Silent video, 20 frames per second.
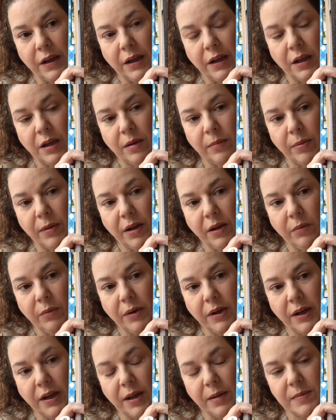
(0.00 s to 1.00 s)
in a bit when I
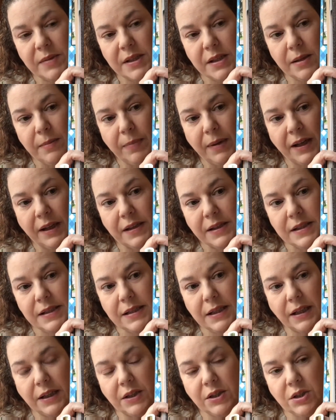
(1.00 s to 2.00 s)
come to the plans
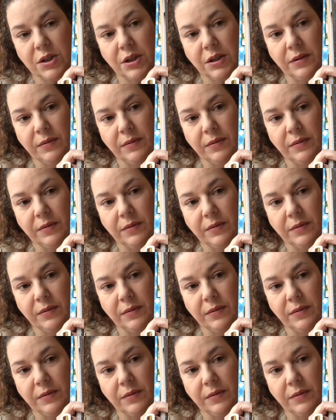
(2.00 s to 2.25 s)
section.